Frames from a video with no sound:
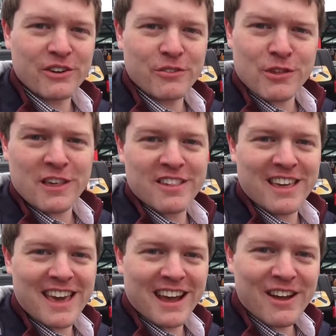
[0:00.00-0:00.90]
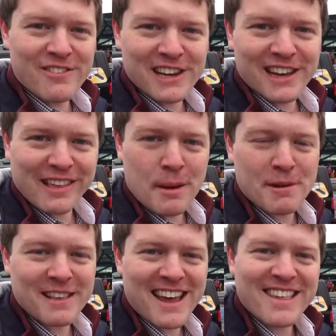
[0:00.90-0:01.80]
and obviously skiing over the last
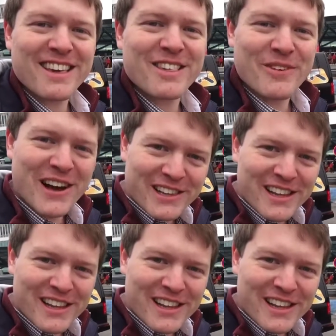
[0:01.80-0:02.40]
couple of days as well.